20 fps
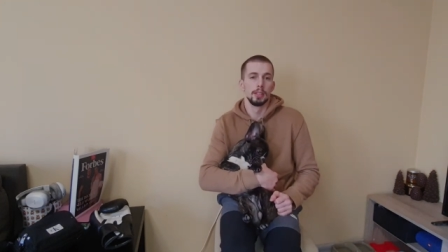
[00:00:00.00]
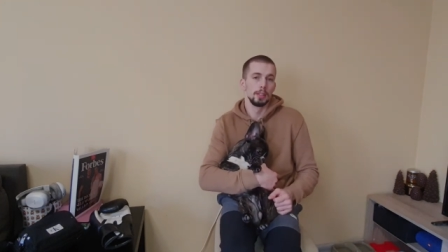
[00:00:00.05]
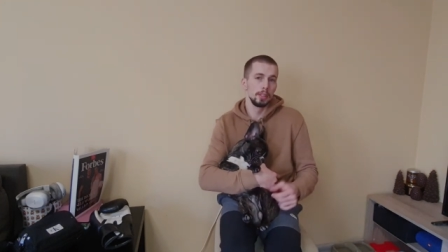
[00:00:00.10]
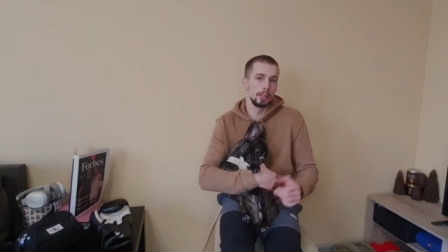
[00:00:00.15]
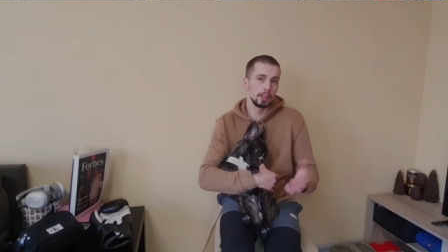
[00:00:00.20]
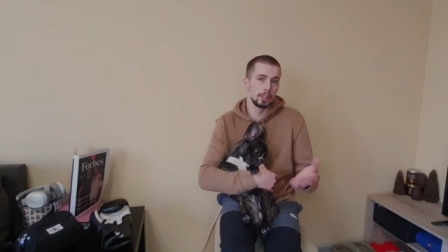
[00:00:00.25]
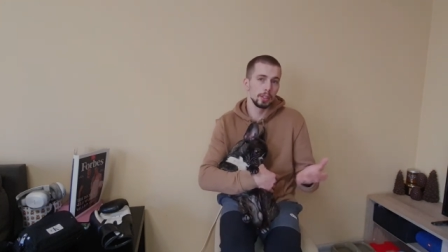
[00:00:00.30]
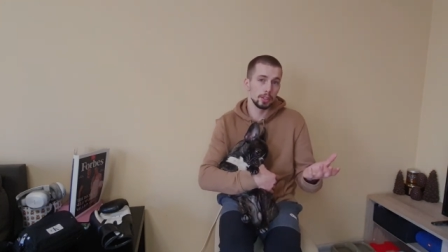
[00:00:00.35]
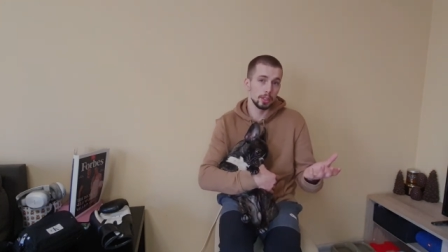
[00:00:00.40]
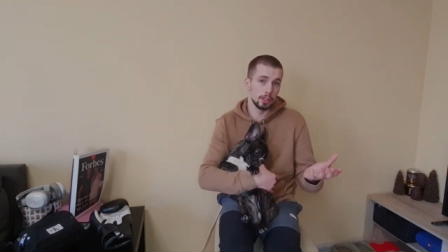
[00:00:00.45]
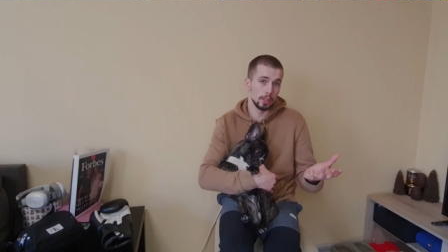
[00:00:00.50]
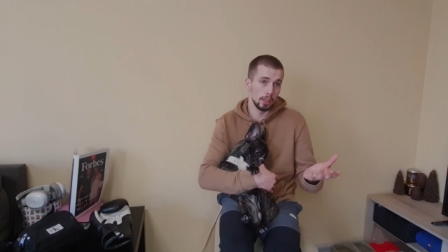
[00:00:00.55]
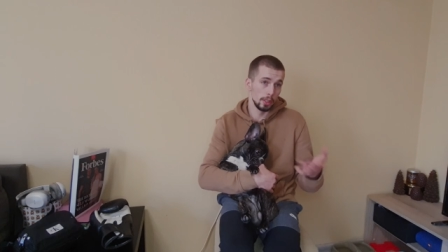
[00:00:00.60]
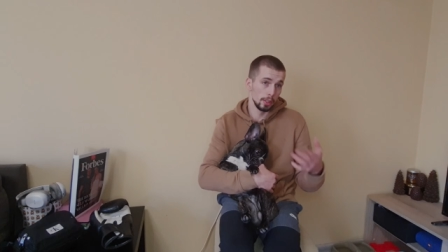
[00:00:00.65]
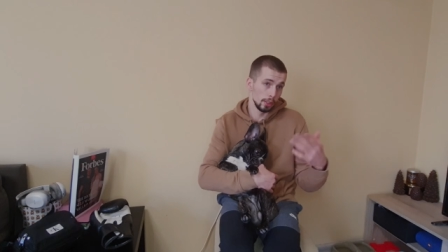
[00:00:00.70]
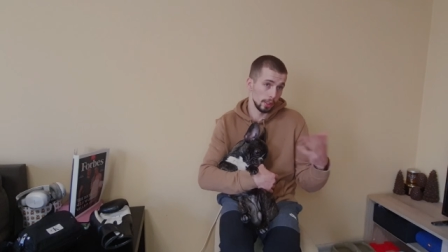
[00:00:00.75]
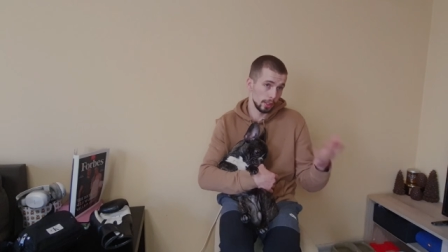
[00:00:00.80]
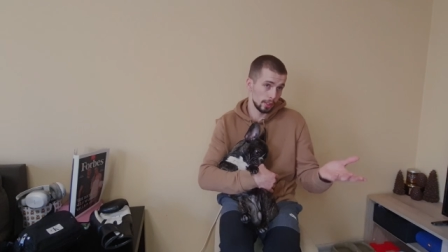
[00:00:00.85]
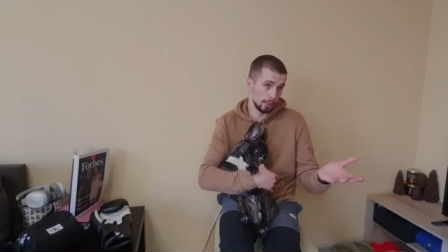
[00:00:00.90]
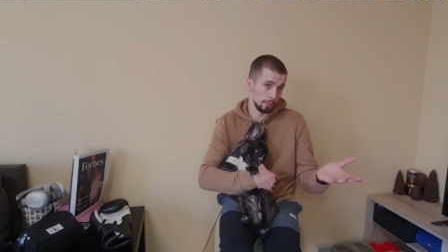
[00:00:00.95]
this is
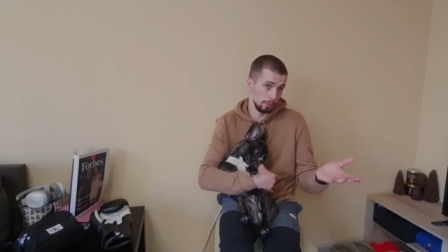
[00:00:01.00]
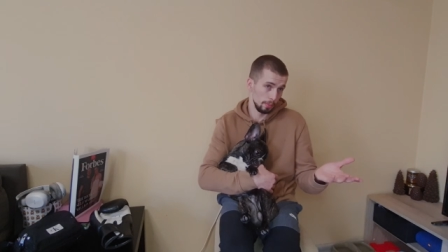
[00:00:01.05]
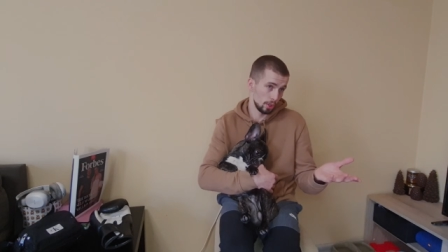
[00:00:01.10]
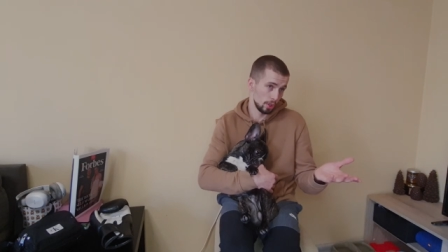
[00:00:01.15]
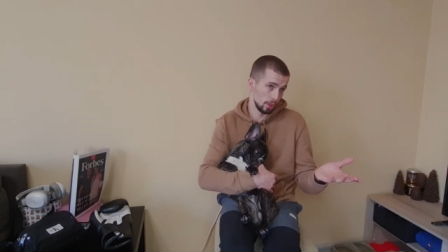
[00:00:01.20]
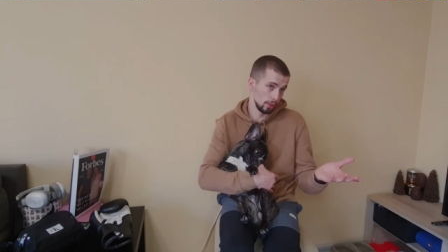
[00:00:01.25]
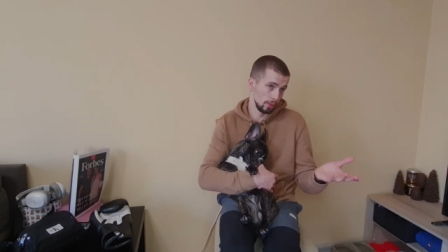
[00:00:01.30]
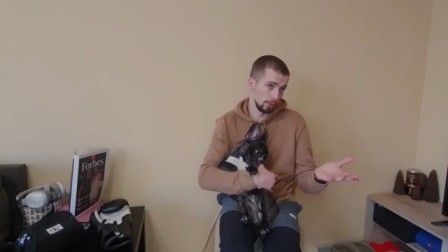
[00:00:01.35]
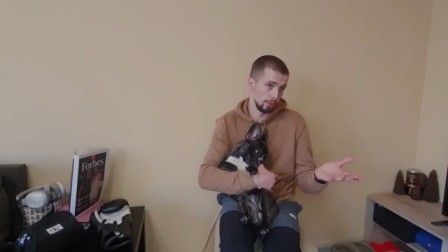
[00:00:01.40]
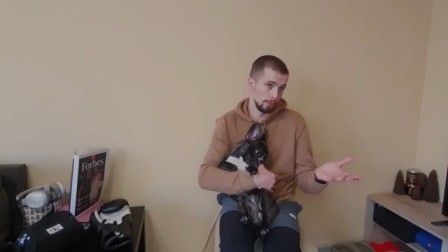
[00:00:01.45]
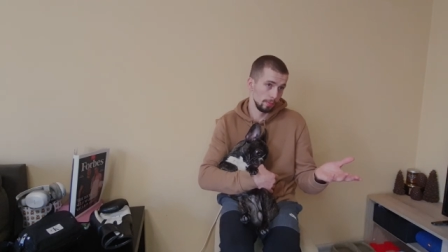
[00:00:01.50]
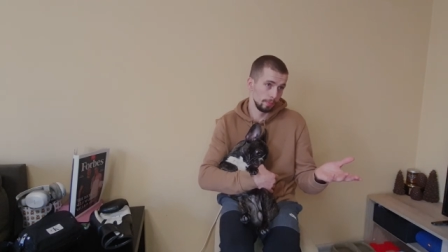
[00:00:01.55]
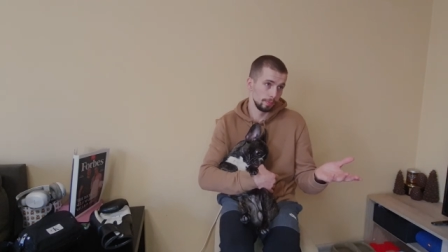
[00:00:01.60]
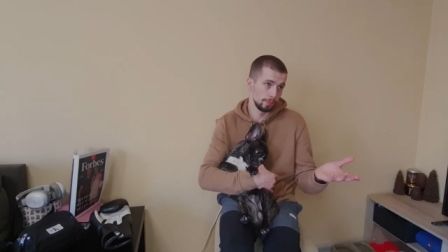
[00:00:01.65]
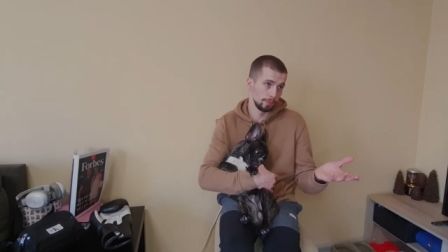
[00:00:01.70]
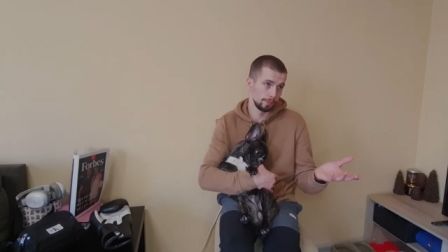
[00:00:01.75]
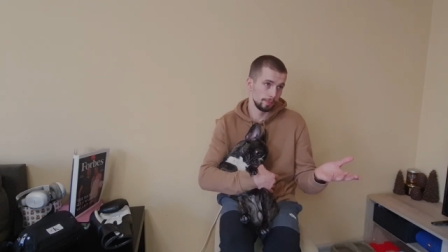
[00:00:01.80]
an exhibition.